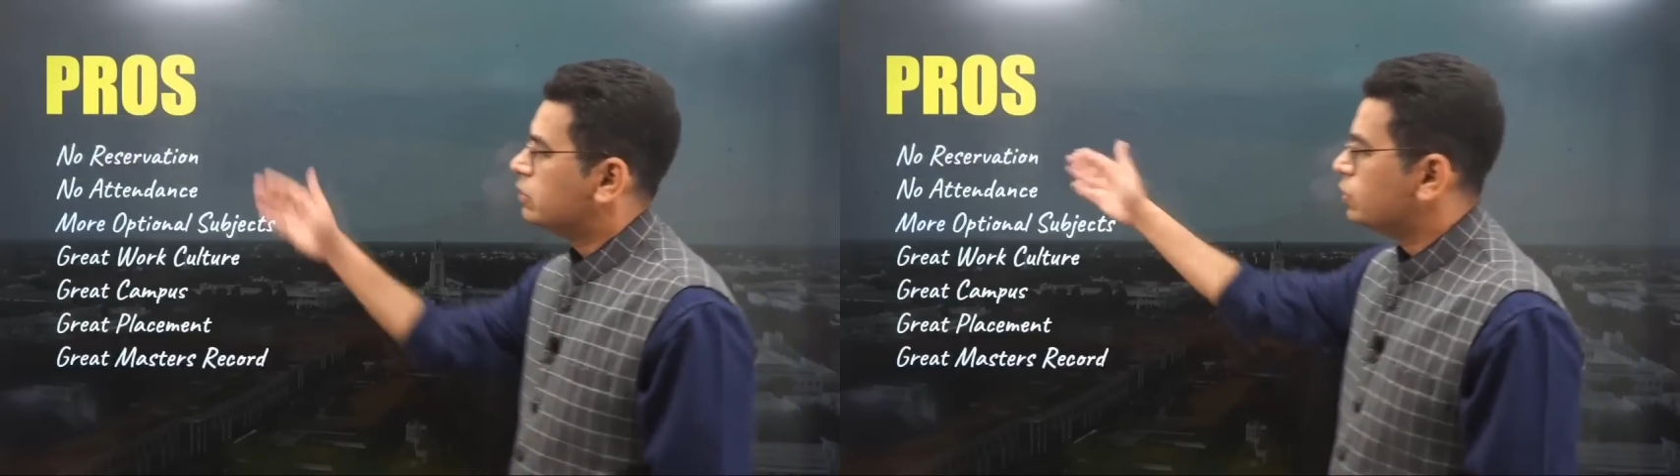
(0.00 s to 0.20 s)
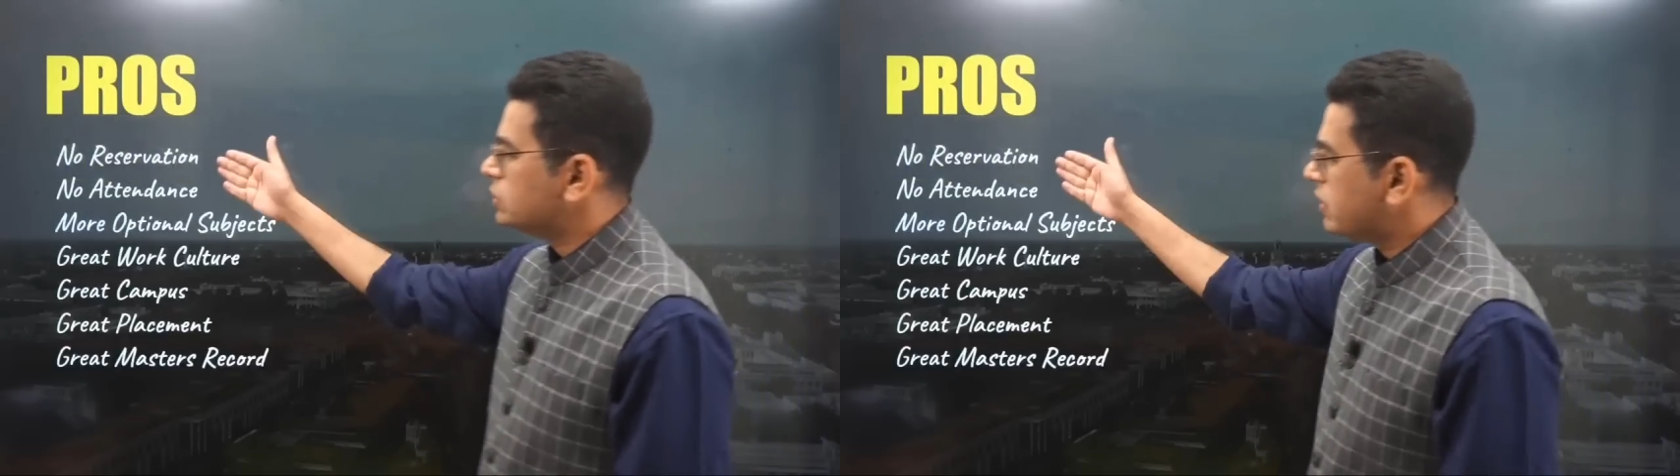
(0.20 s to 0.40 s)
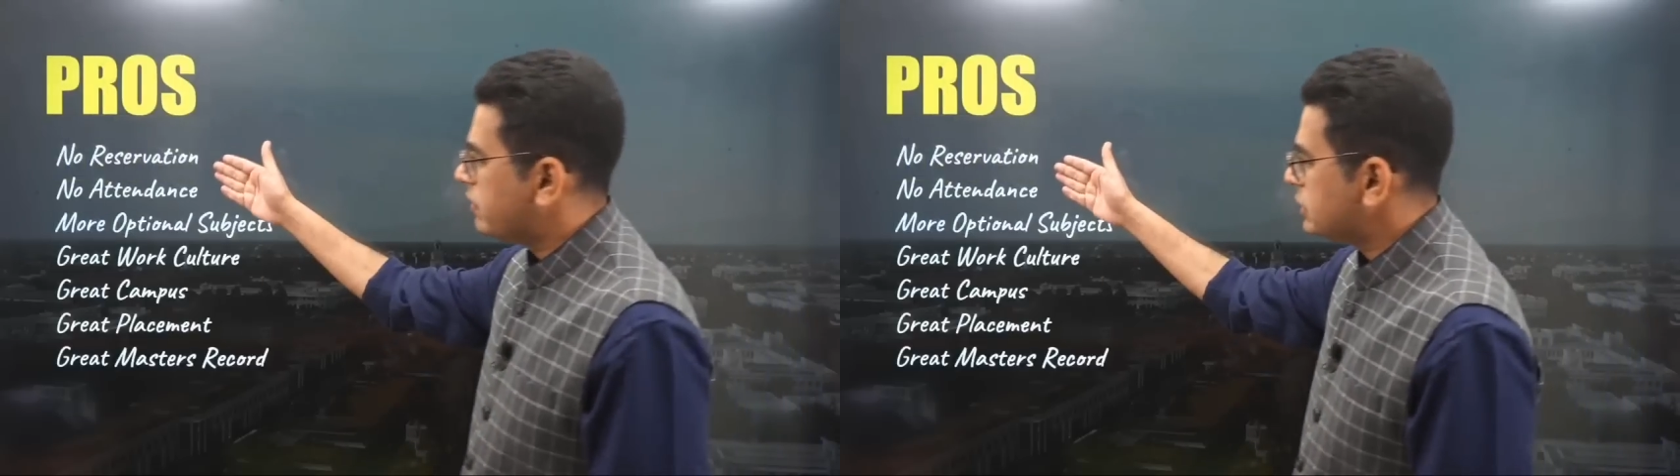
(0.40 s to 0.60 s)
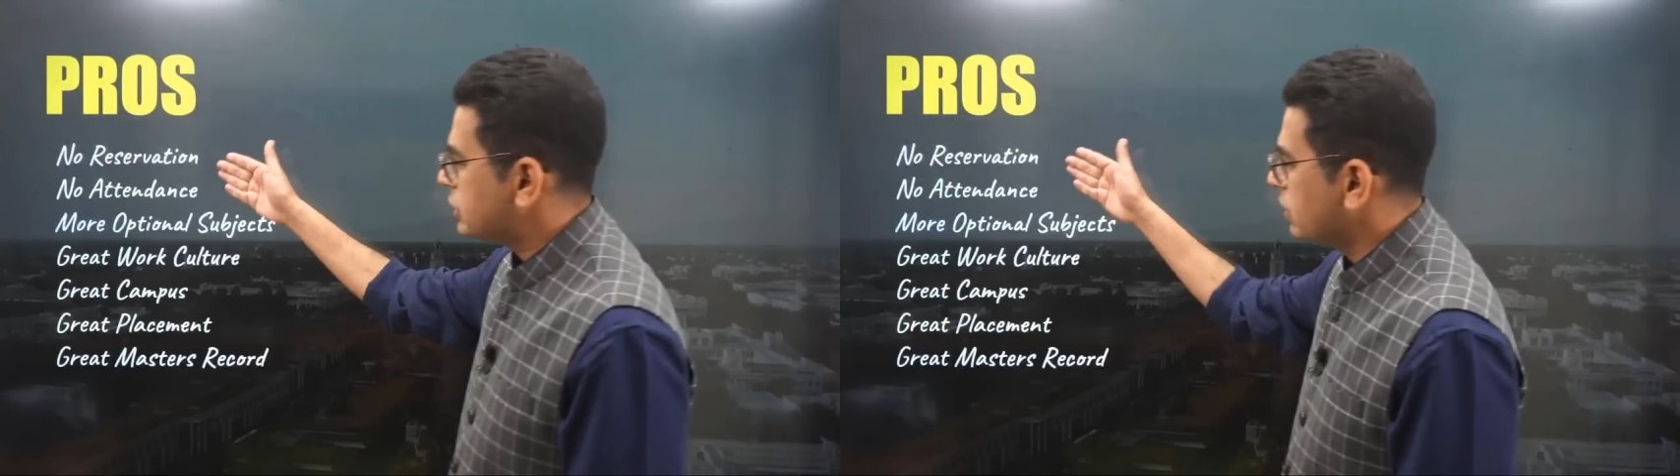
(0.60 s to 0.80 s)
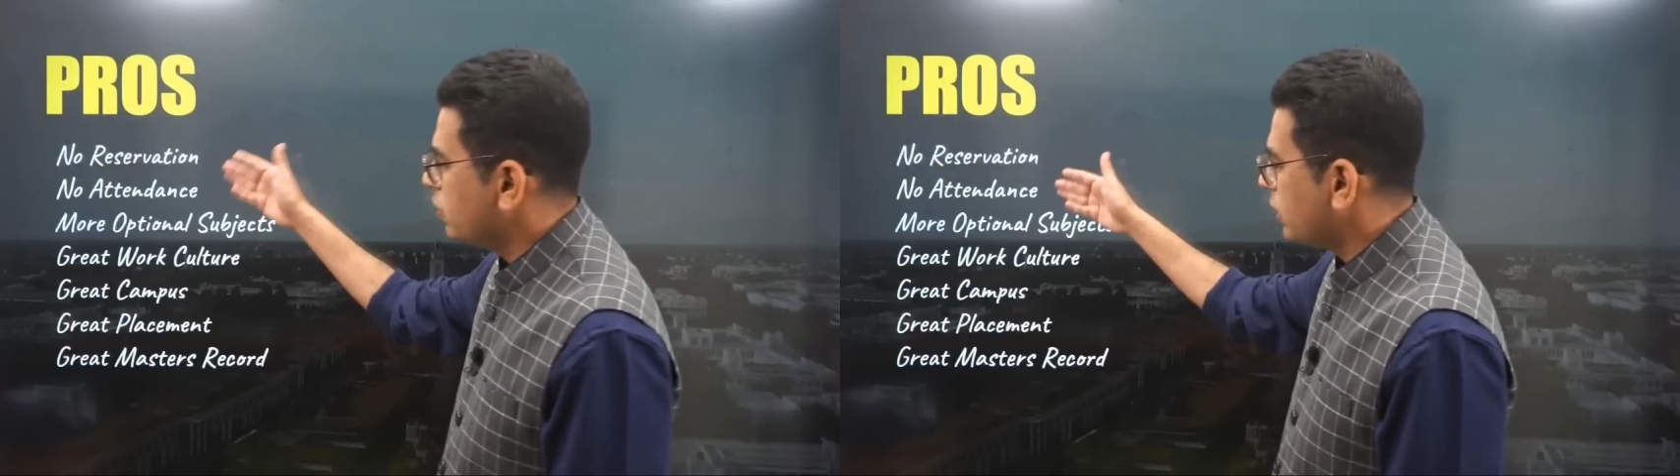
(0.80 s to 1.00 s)
no
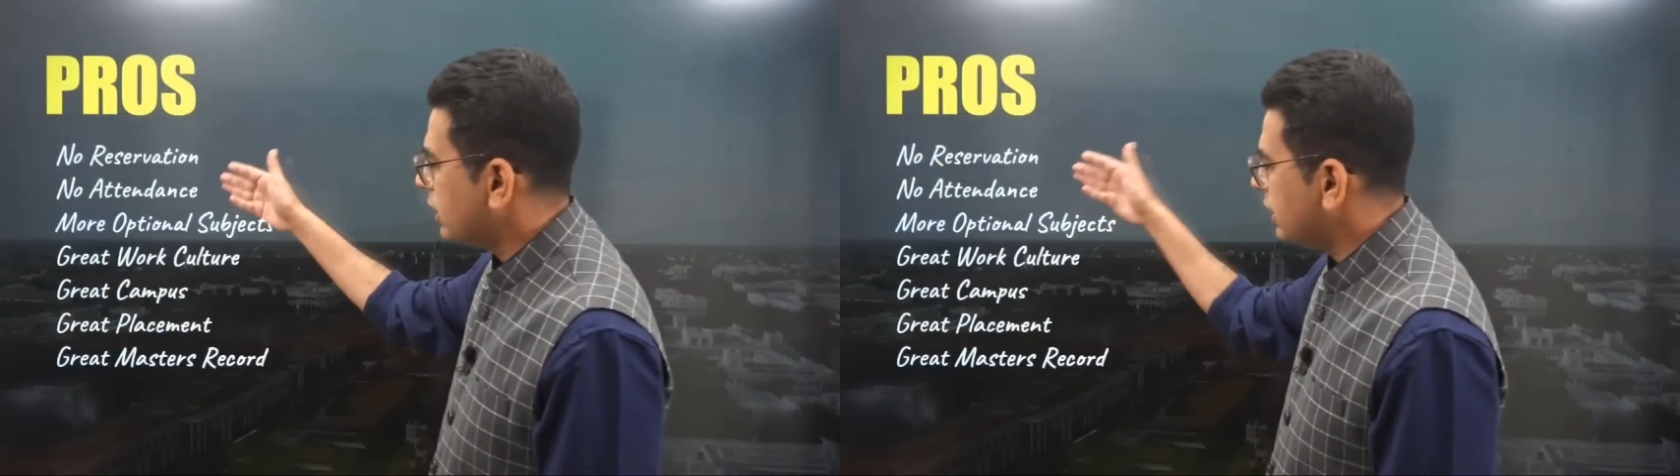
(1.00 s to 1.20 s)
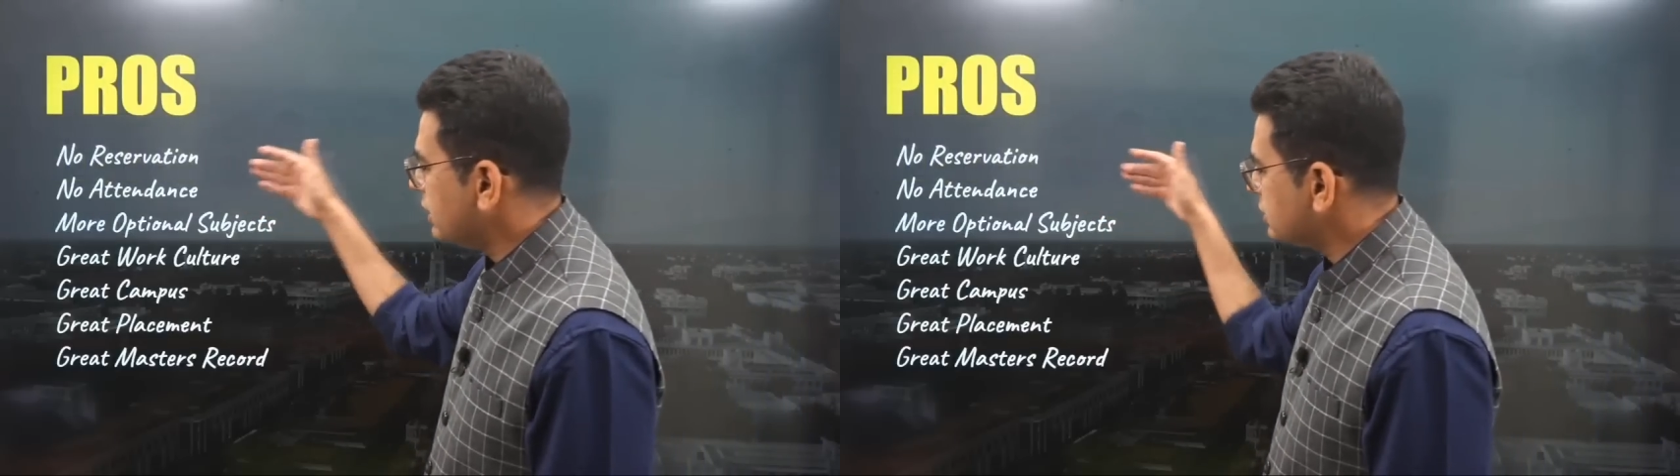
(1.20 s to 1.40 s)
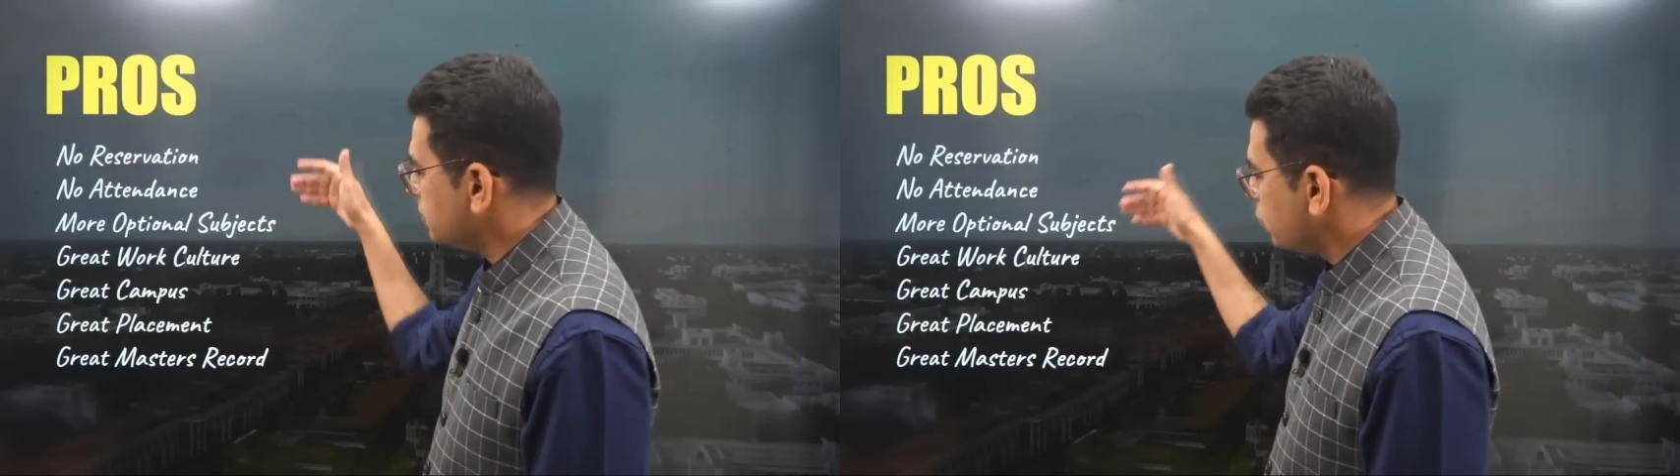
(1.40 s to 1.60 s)
reservation, no attendance,